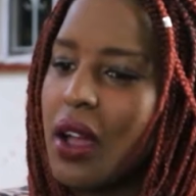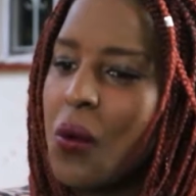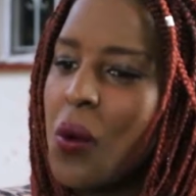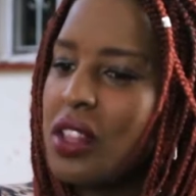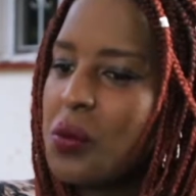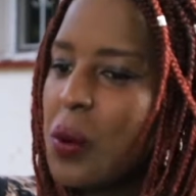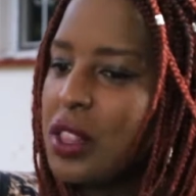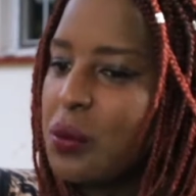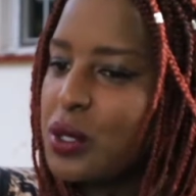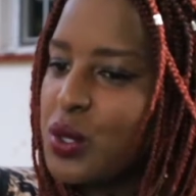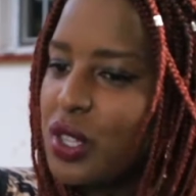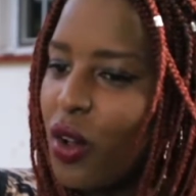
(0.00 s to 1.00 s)
when
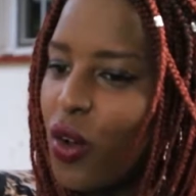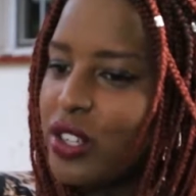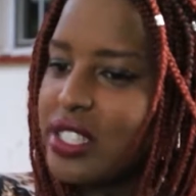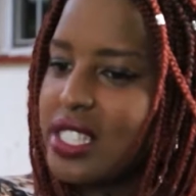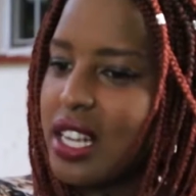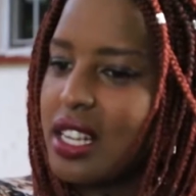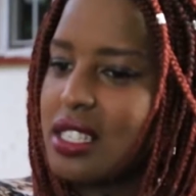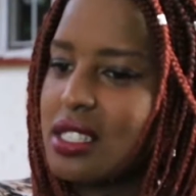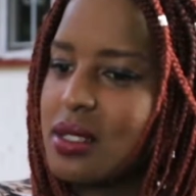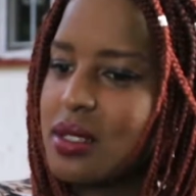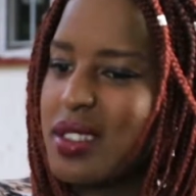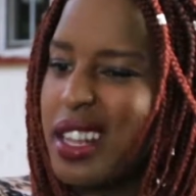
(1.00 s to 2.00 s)
they were doing the
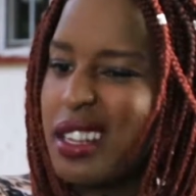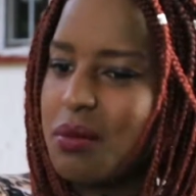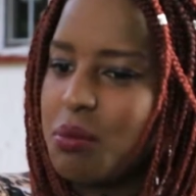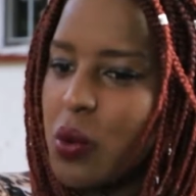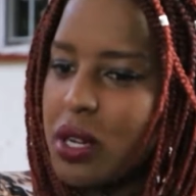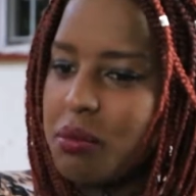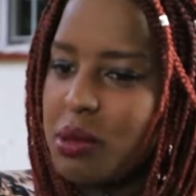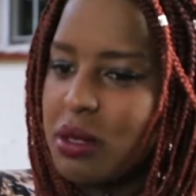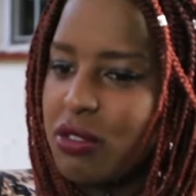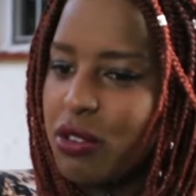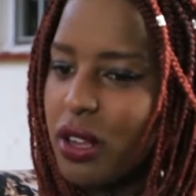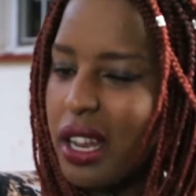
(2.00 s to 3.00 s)
All-Stars, there had
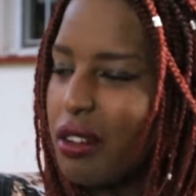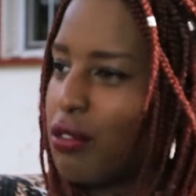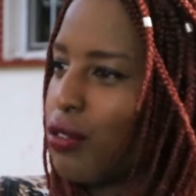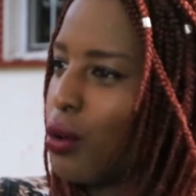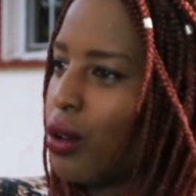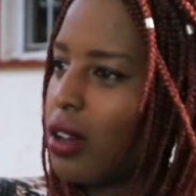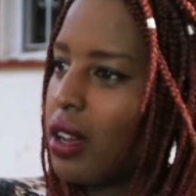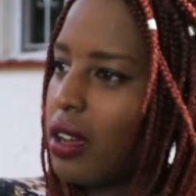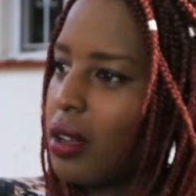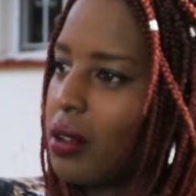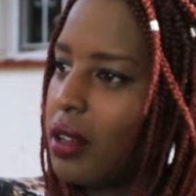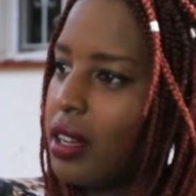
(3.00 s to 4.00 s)
been for like 4
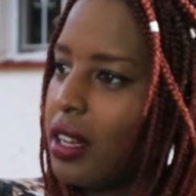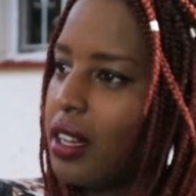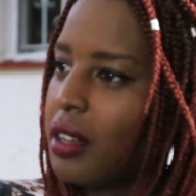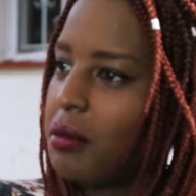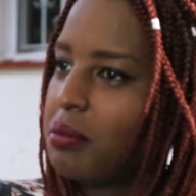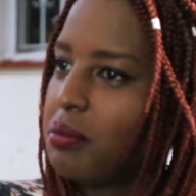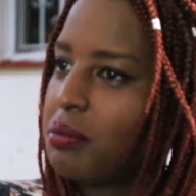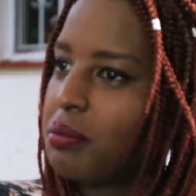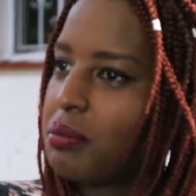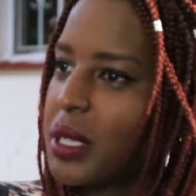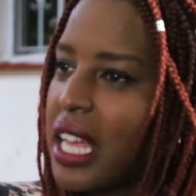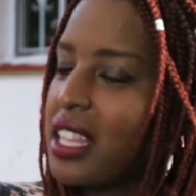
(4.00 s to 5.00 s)

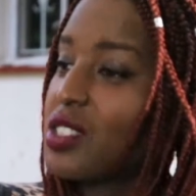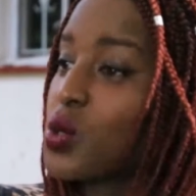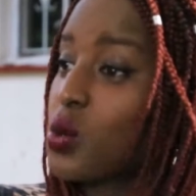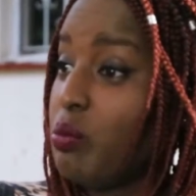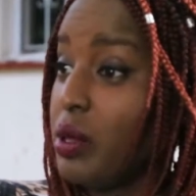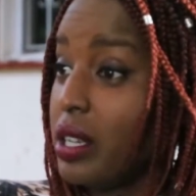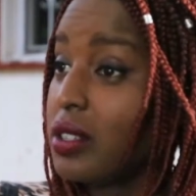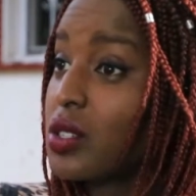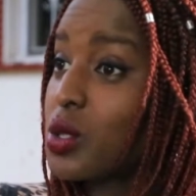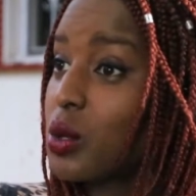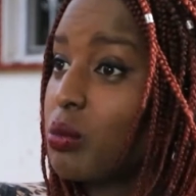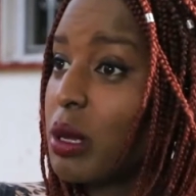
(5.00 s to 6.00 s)
Kenyans who've
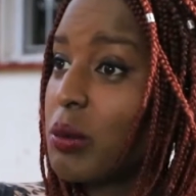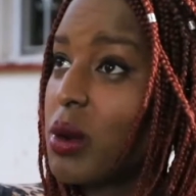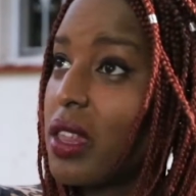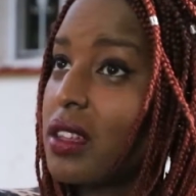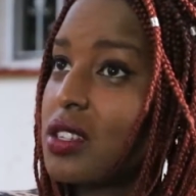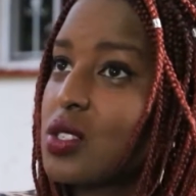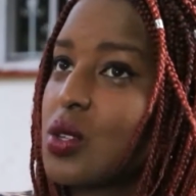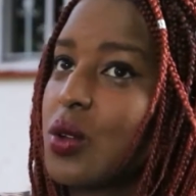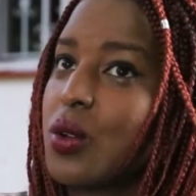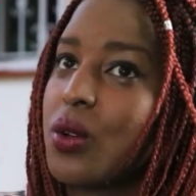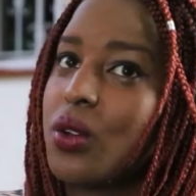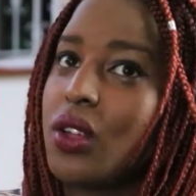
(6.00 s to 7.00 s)
been to Big Brother. So,
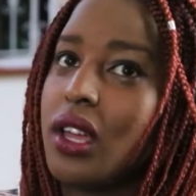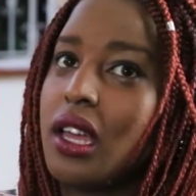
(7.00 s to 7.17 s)
mm-hmm.